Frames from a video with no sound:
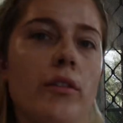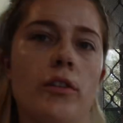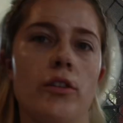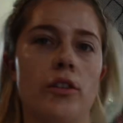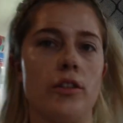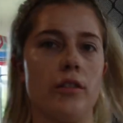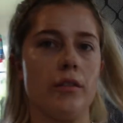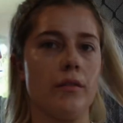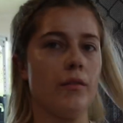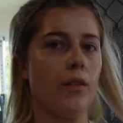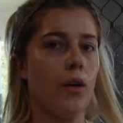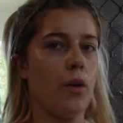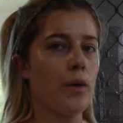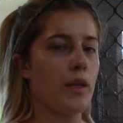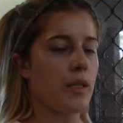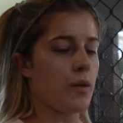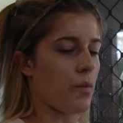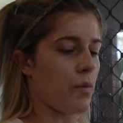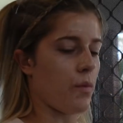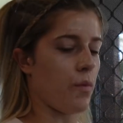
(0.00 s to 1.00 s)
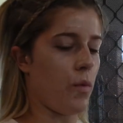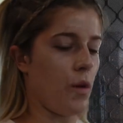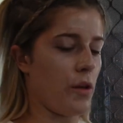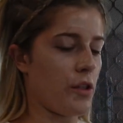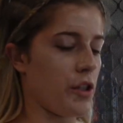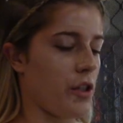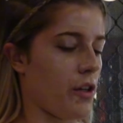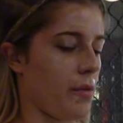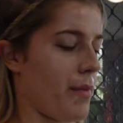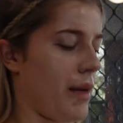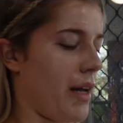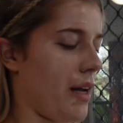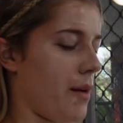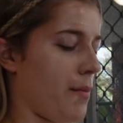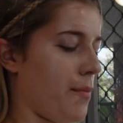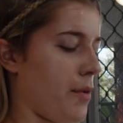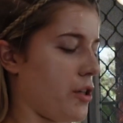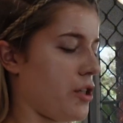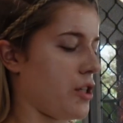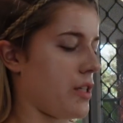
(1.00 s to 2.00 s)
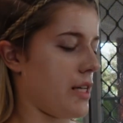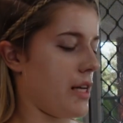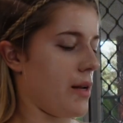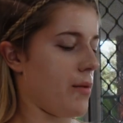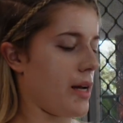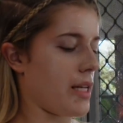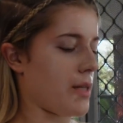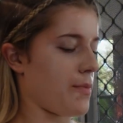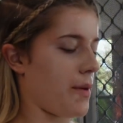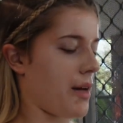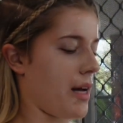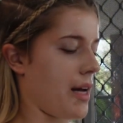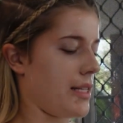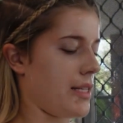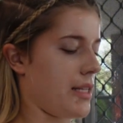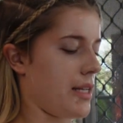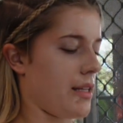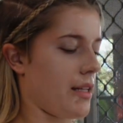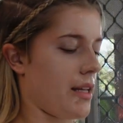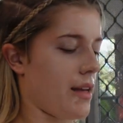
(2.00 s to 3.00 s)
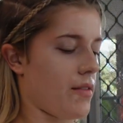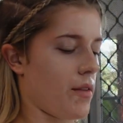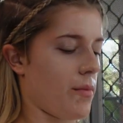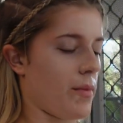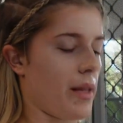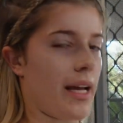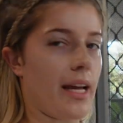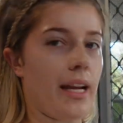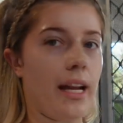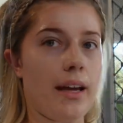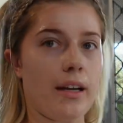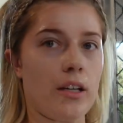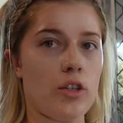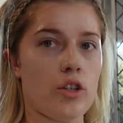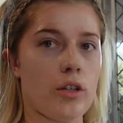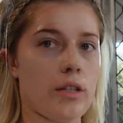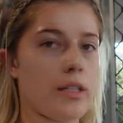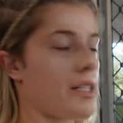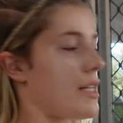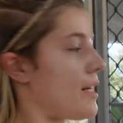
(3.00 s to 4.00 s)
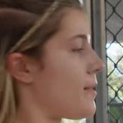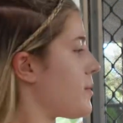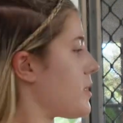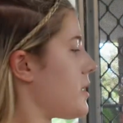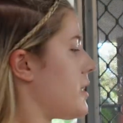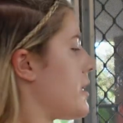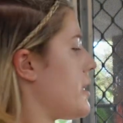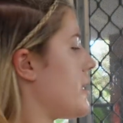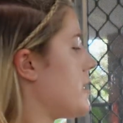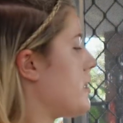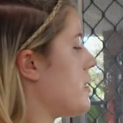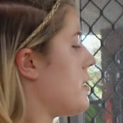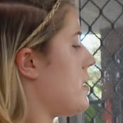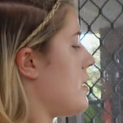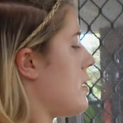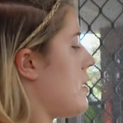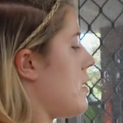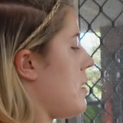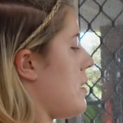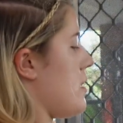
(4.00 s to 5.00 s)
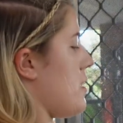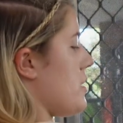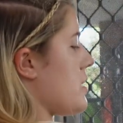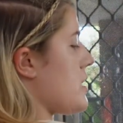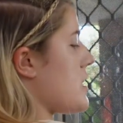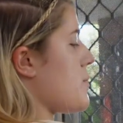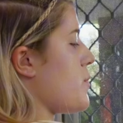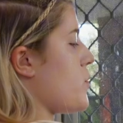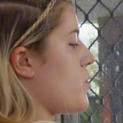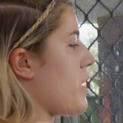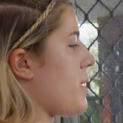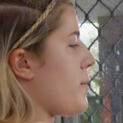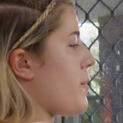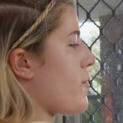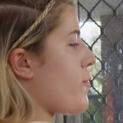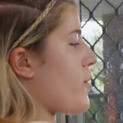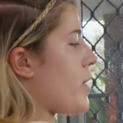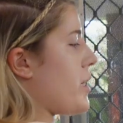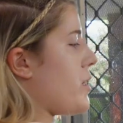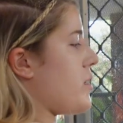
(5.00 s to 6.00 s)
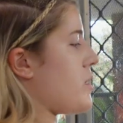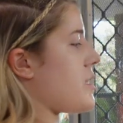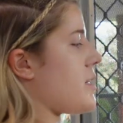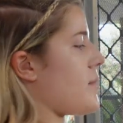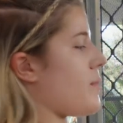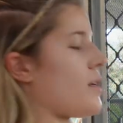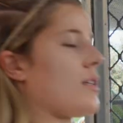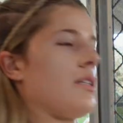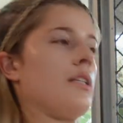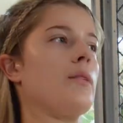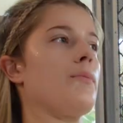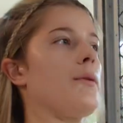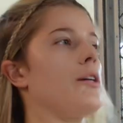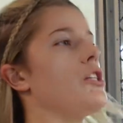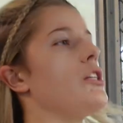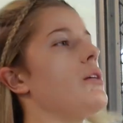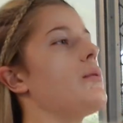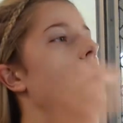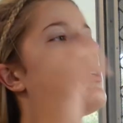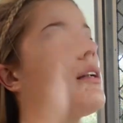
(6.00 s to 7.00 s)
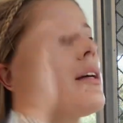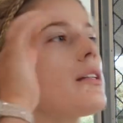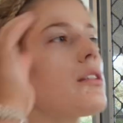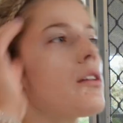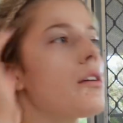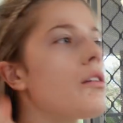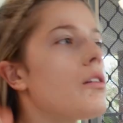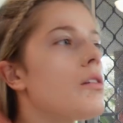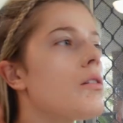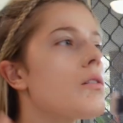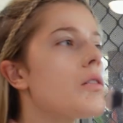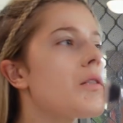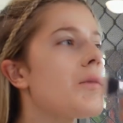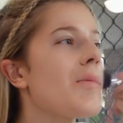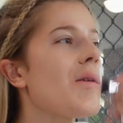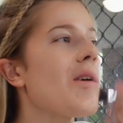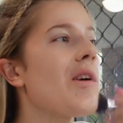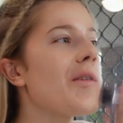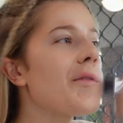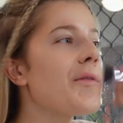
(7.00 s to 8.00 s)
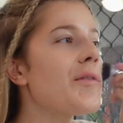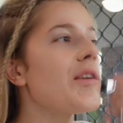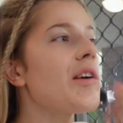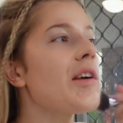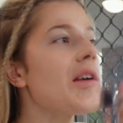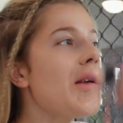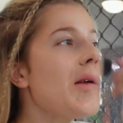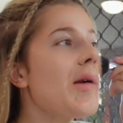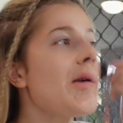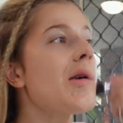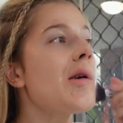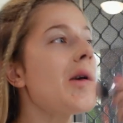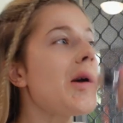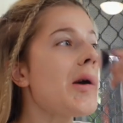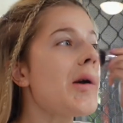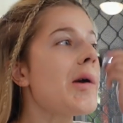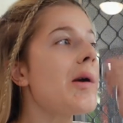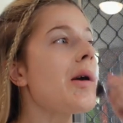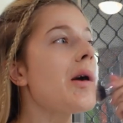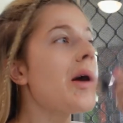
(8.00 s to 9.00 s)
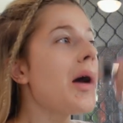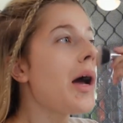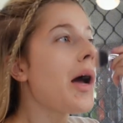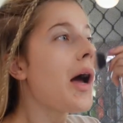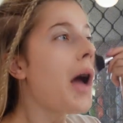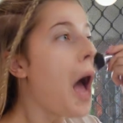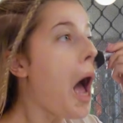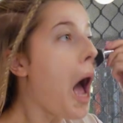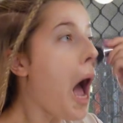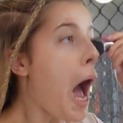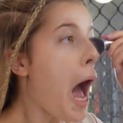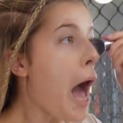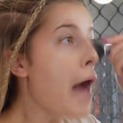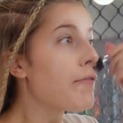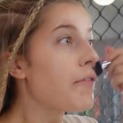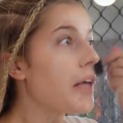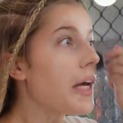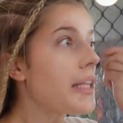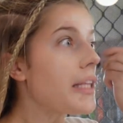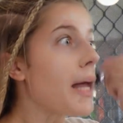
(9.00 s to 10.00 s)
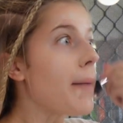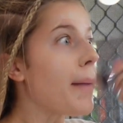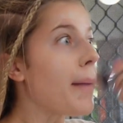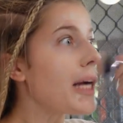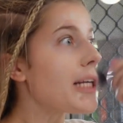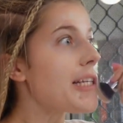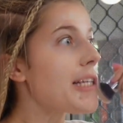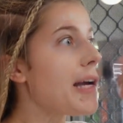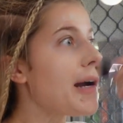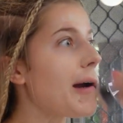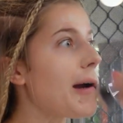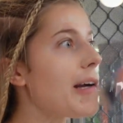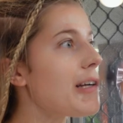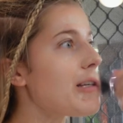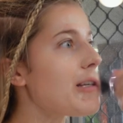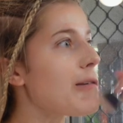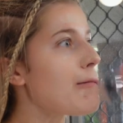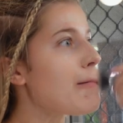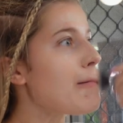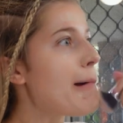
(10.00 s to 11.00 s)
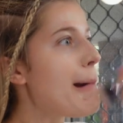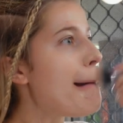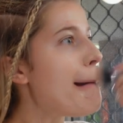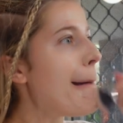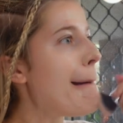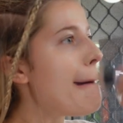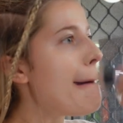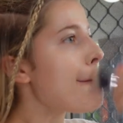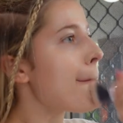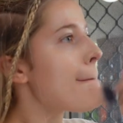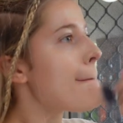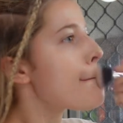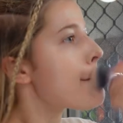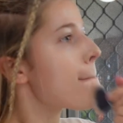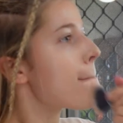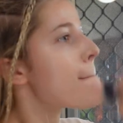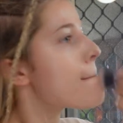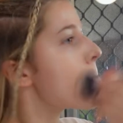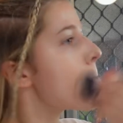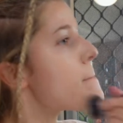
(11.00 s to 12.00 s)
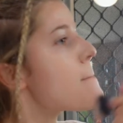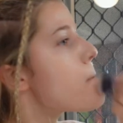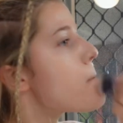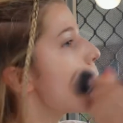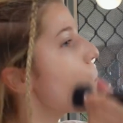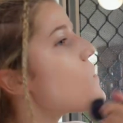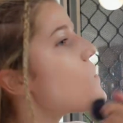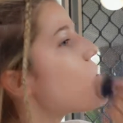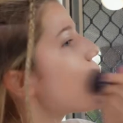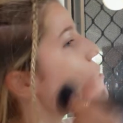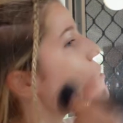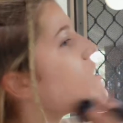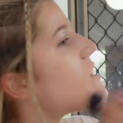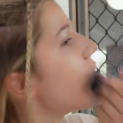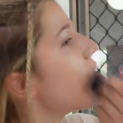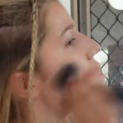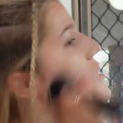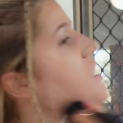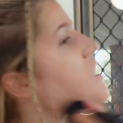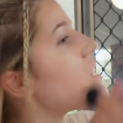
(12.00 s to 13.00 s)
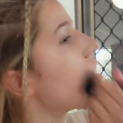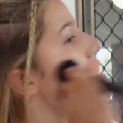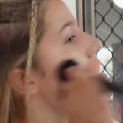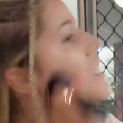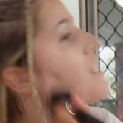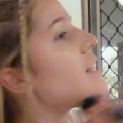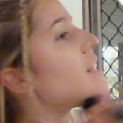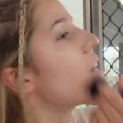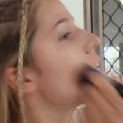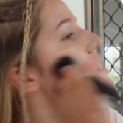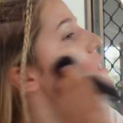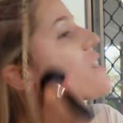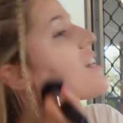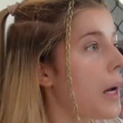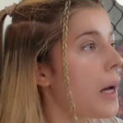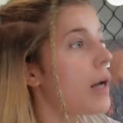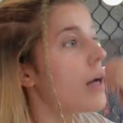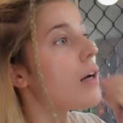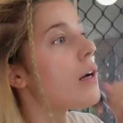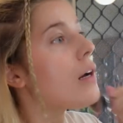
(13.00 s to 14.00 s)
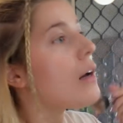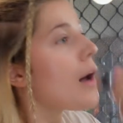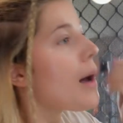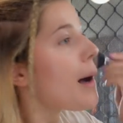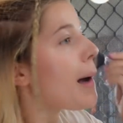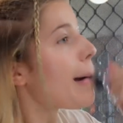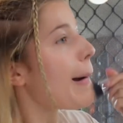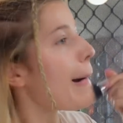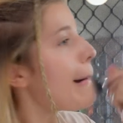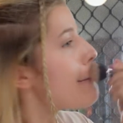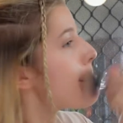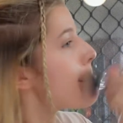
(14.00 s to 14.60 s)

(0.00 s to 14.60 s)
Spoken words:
you should always wash your makeup brushes anyways, but I did give them like an extra deep clean this morning before I use them because especially when I don't use them often, I feel like that bacteria just really sits in there. Okay.